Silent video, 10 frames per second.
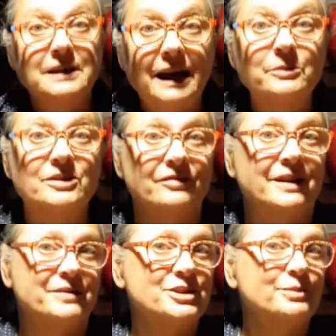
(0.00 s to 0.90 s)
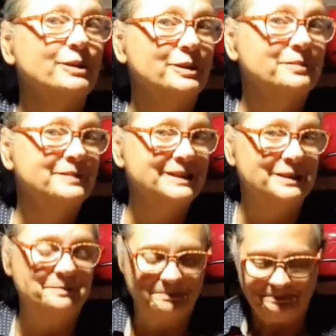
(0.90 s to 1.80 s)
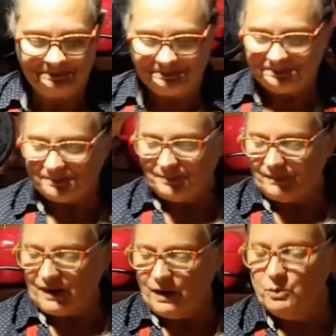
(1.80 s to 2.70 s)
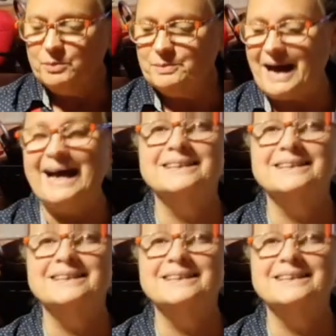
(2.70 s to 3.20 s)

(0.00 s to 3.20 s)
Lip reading: helps the flavors to bloom. So we'll be back.